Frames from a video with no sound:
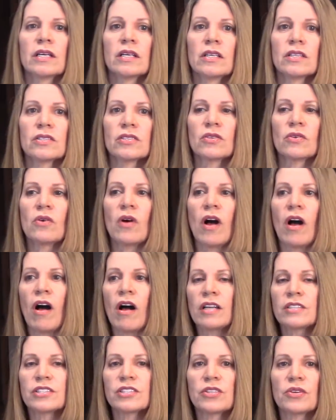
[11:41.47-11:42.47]
So
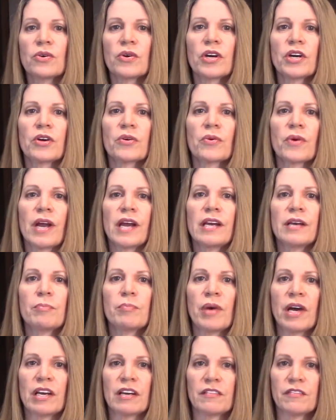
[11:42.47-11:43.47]
also a great
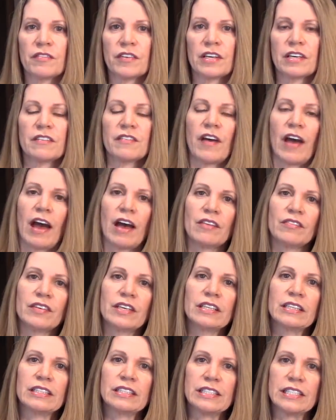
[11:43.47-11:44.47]
benefit of
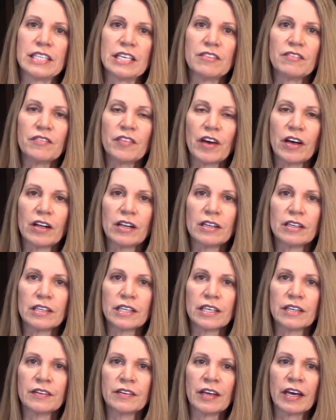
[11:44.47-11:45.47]
having the T-fal
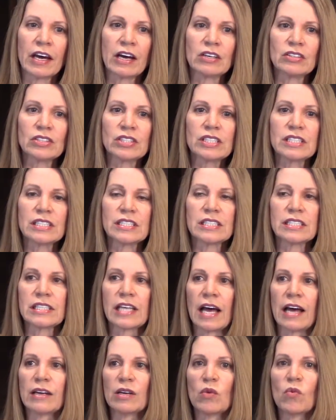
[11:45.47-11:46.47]
in the house is
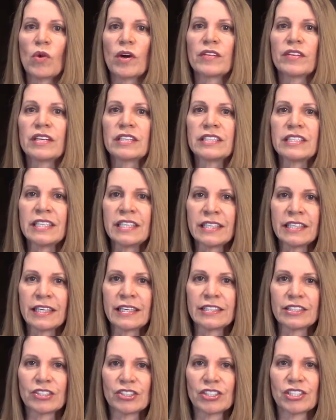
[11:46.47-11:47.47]
that when the
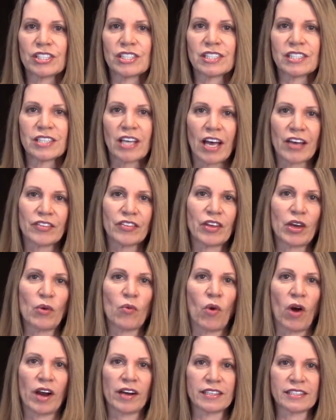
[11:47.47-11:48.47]
teenagers decide they
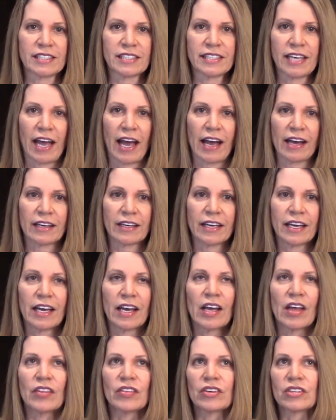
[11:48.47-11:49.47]
want a snack,
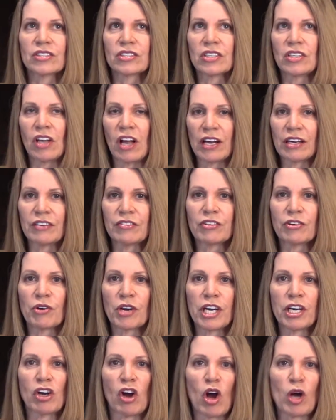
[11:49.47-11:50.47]
there's a lot of
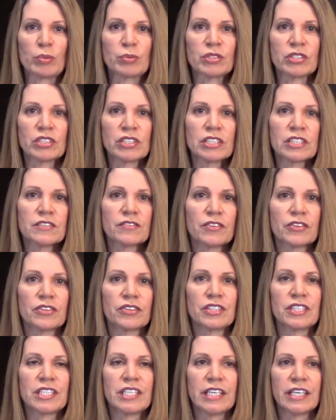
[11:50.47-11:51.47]
great options for
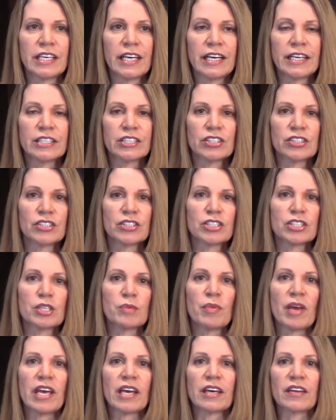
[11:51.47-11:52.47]
the teenagers to
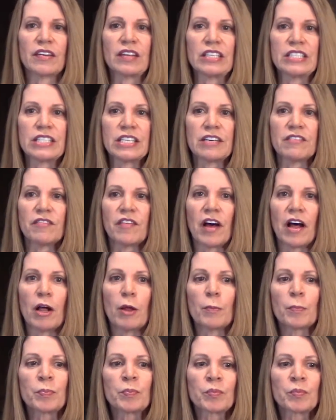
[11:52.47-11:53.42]
make in the T-fal.